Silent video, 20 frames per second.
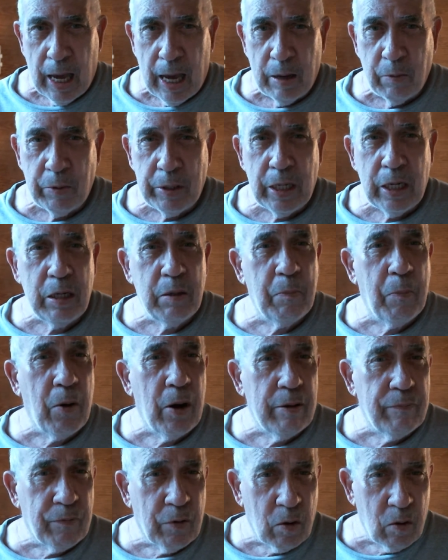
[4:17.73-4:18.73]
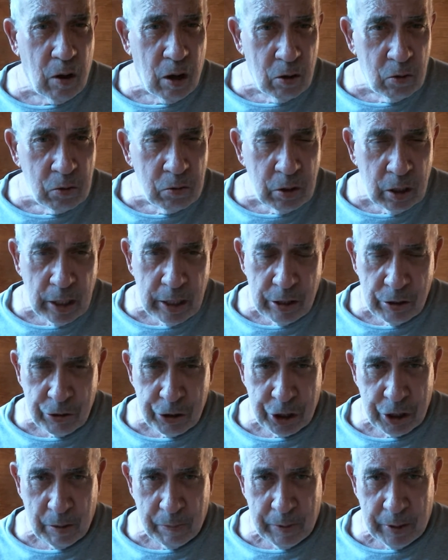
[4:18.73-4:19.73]
And we need to pray for our own
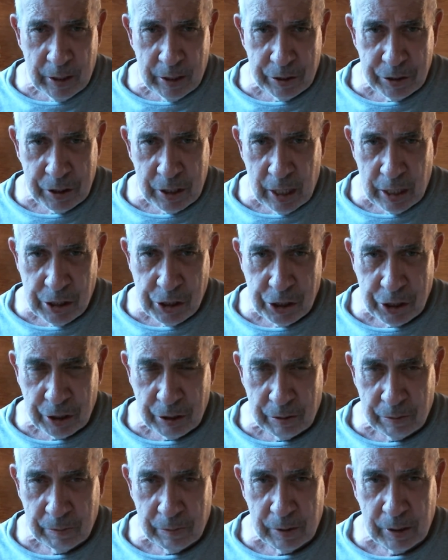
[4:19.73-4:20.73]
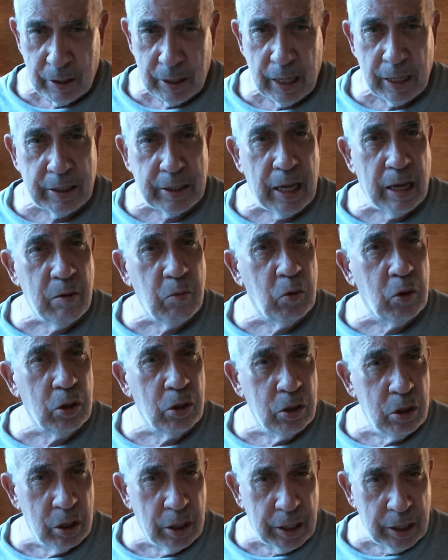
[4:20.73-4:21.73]
leadership in this nation, that they will
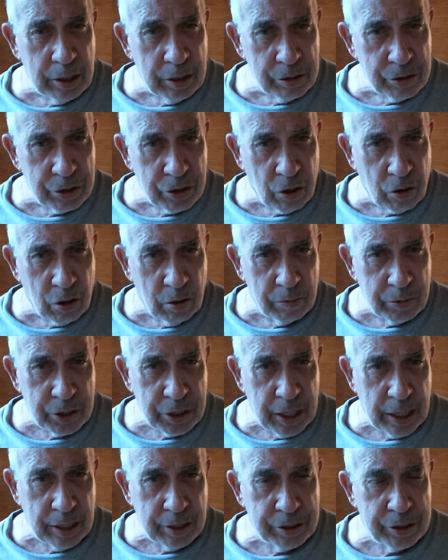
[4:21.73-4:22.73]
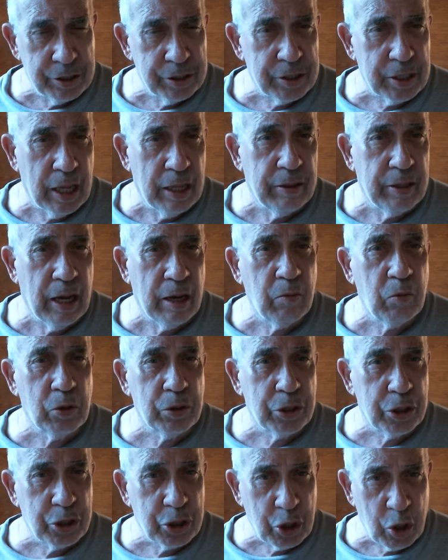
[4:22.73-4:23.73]
look at the circumstances and they
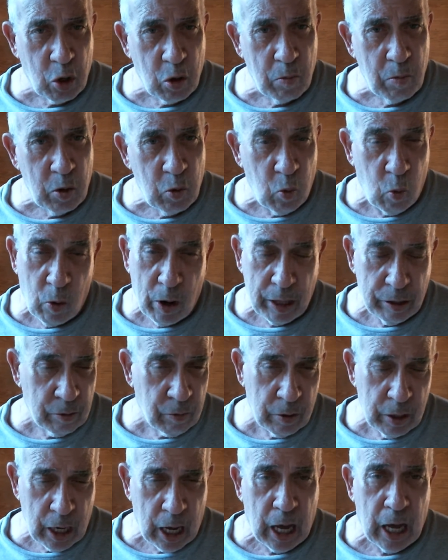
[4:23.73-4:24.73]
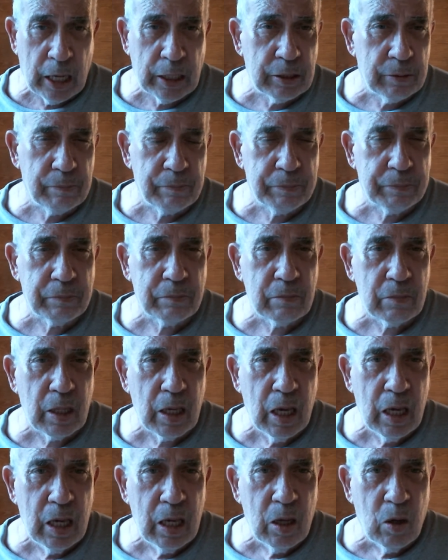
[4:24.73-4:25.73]
will determine whether or not
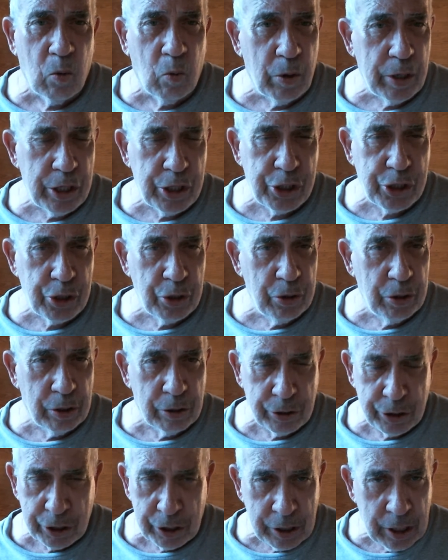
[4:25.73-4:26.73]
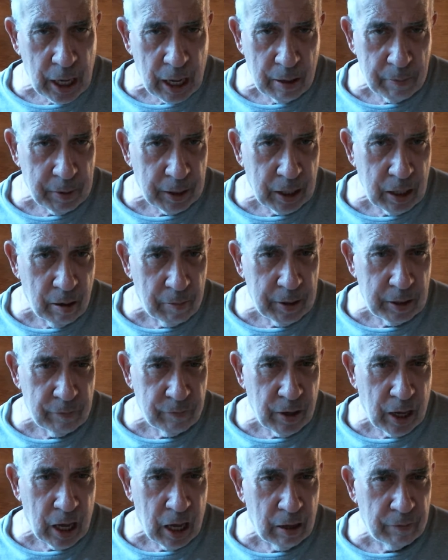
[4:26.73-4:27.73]
we should or should not become
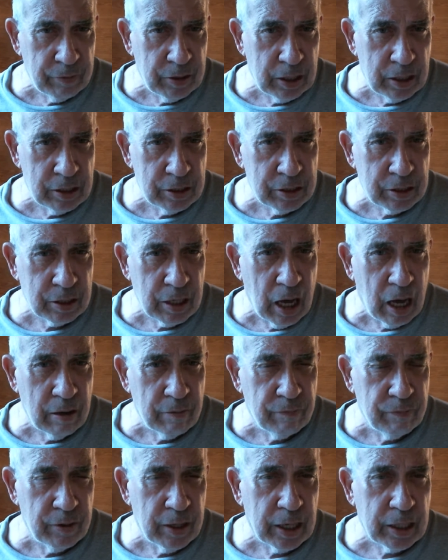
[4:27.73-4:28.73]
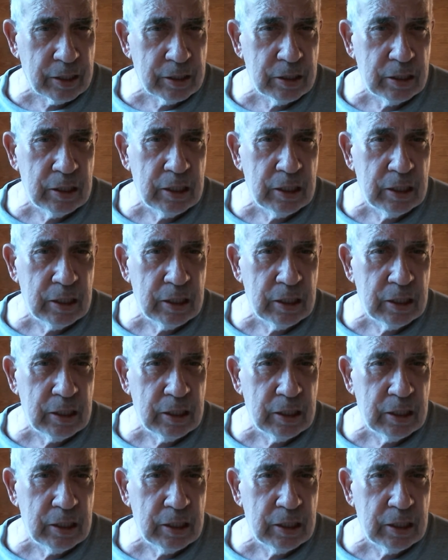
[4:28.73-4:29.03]
involved in this conflict,